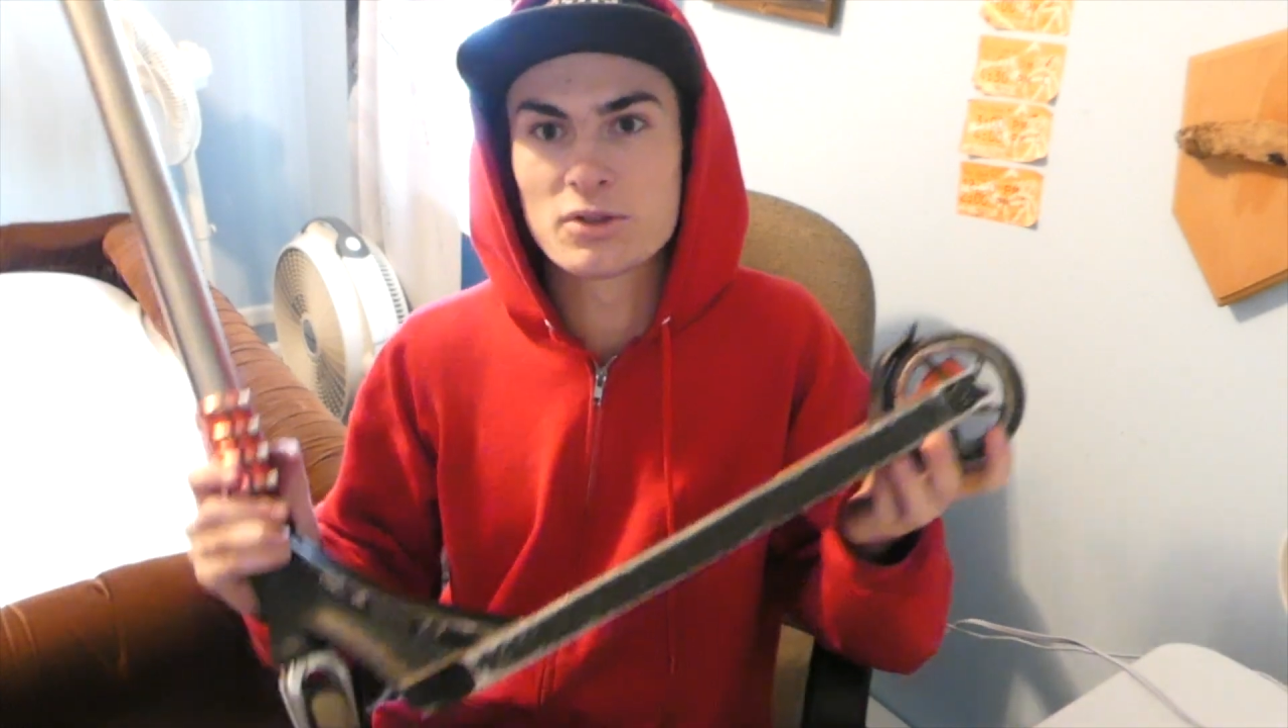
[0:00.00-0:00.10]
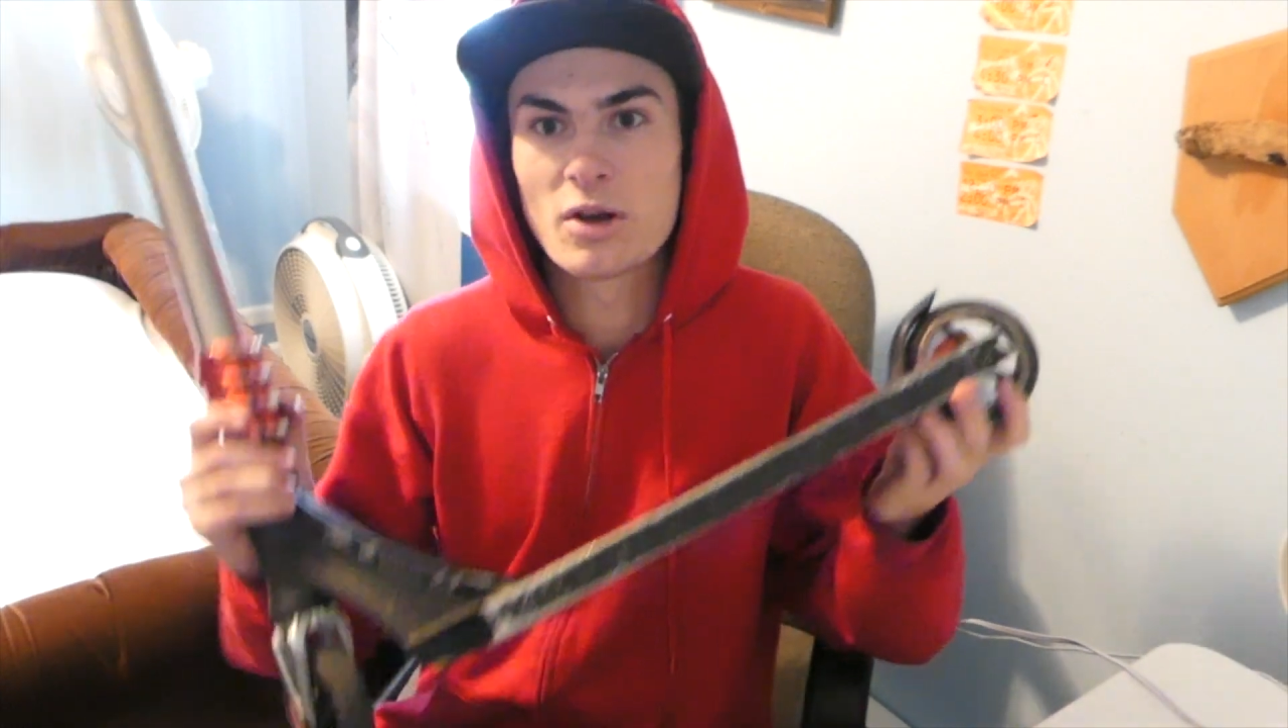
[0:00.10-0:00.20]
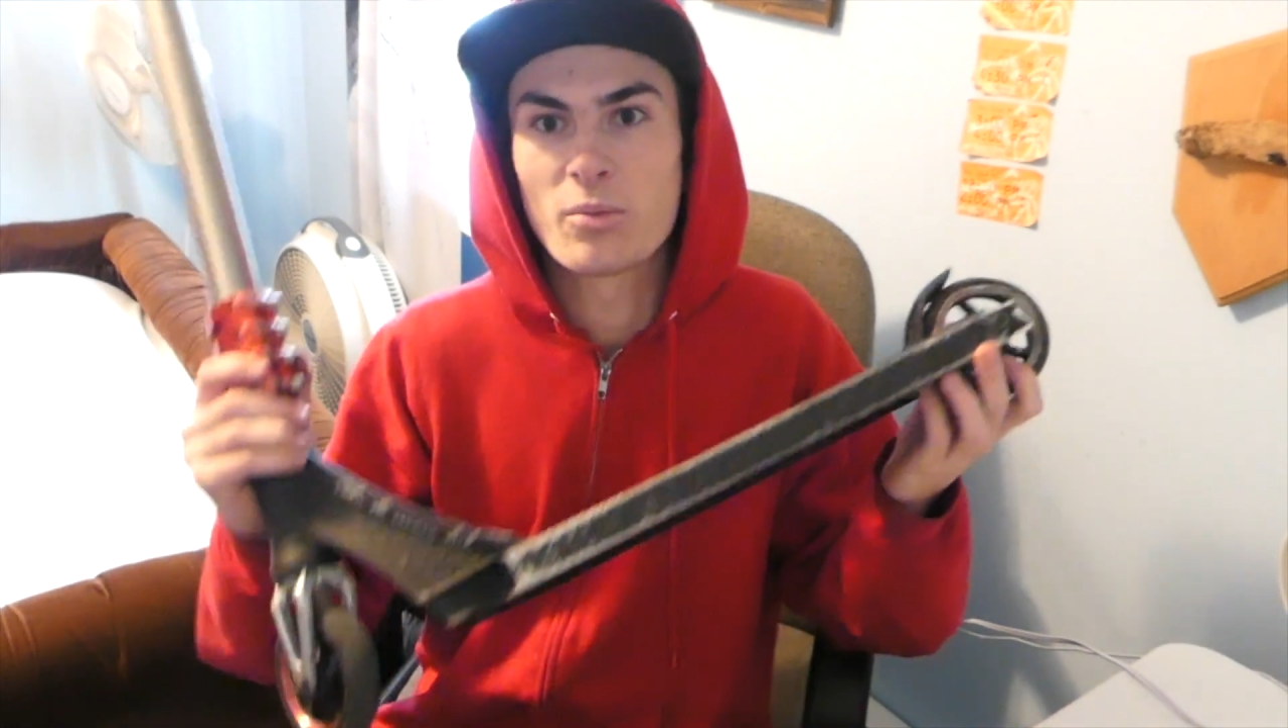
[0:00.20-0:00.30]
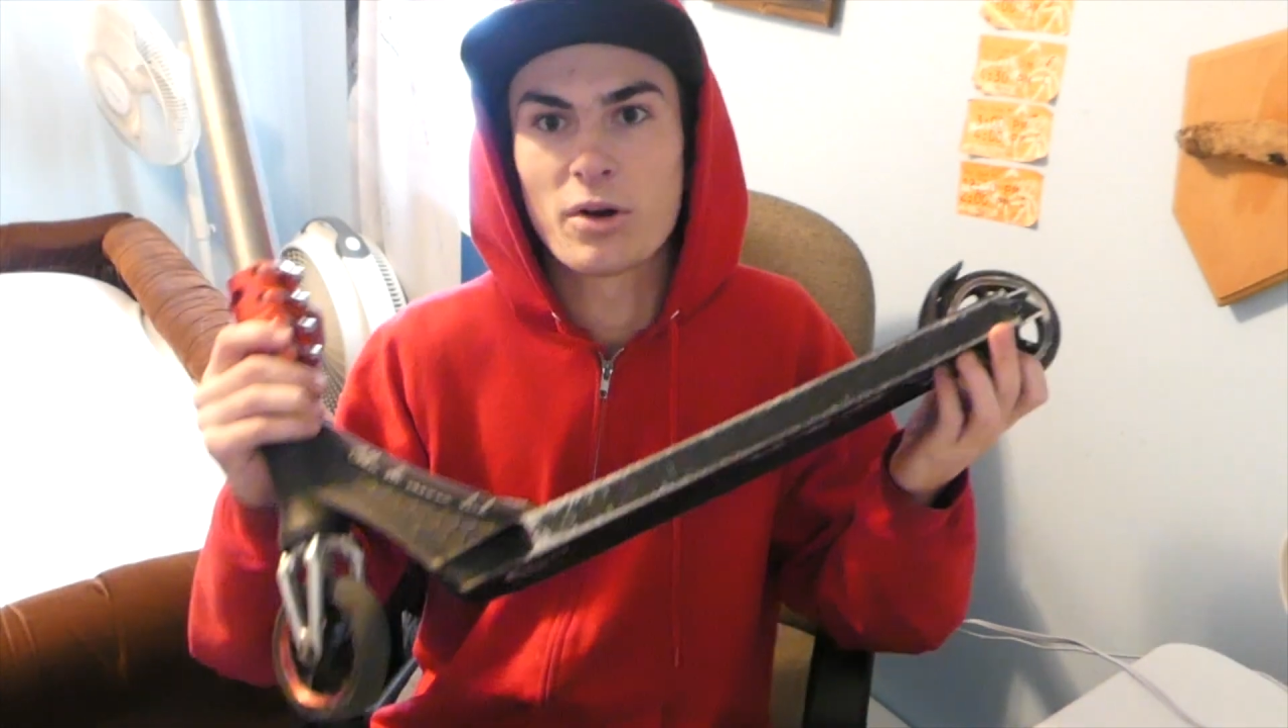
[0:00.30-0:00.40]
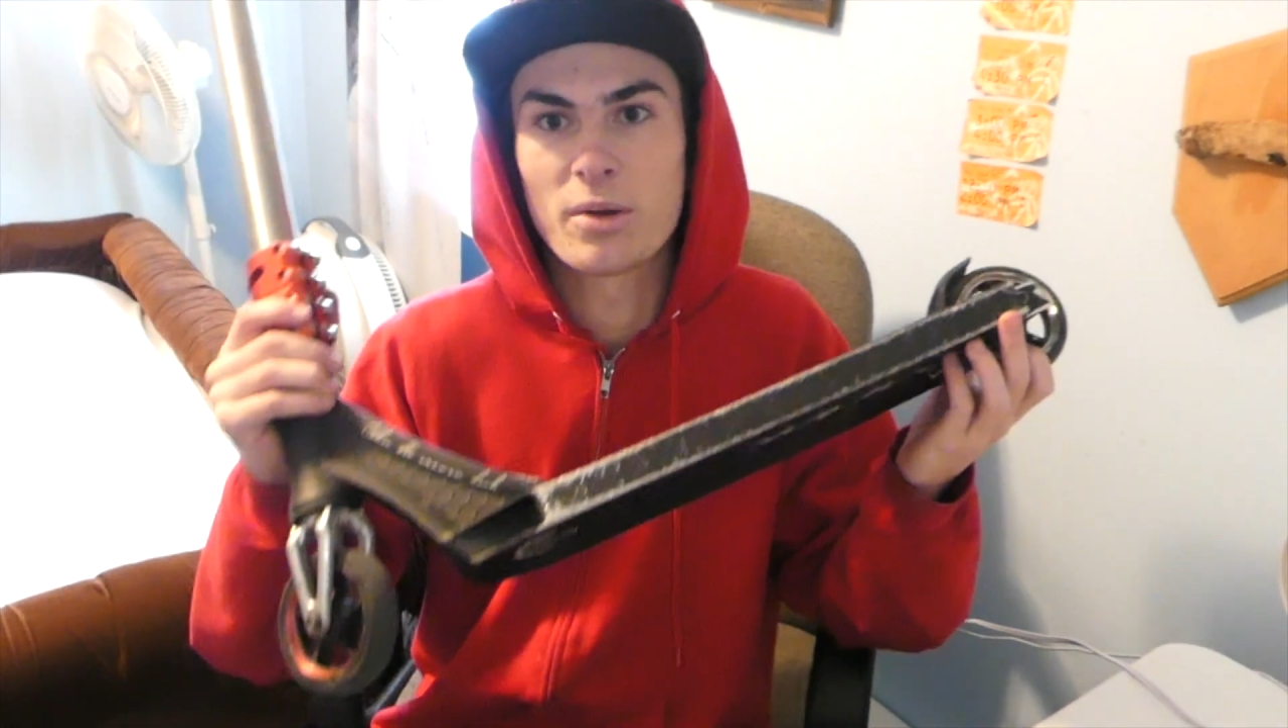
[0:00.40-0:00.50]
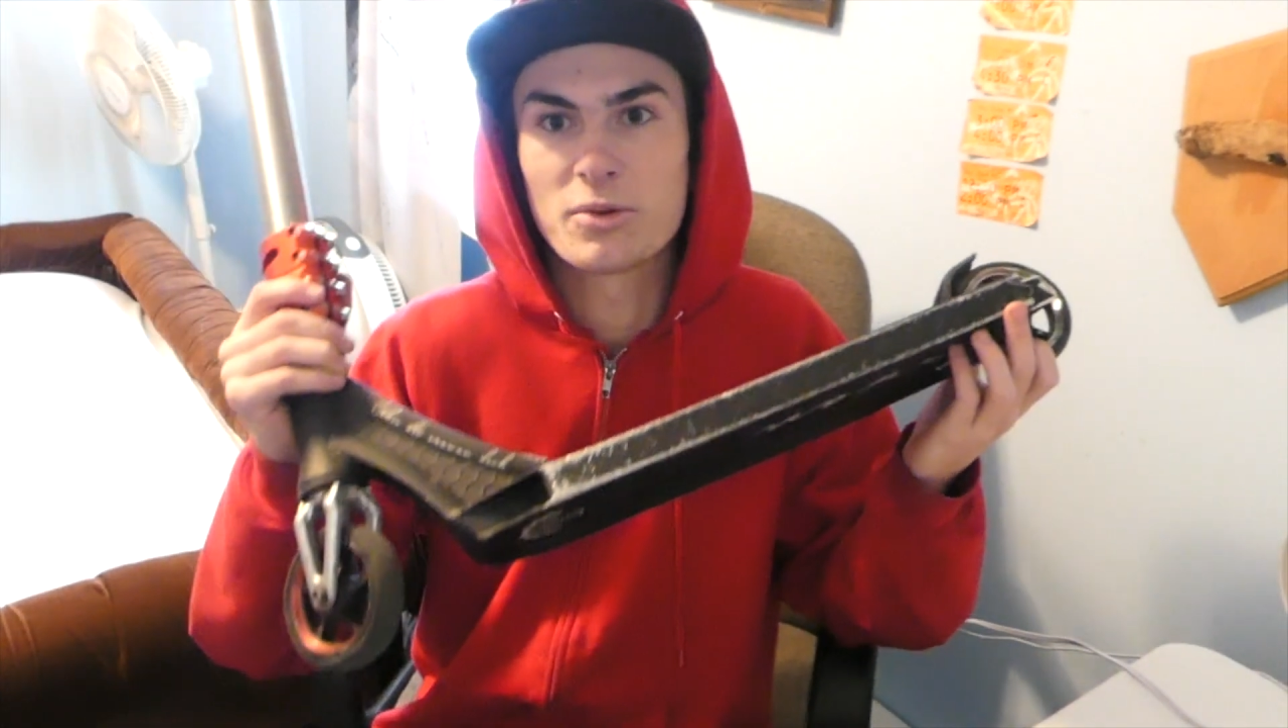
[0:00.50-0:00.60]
so I'm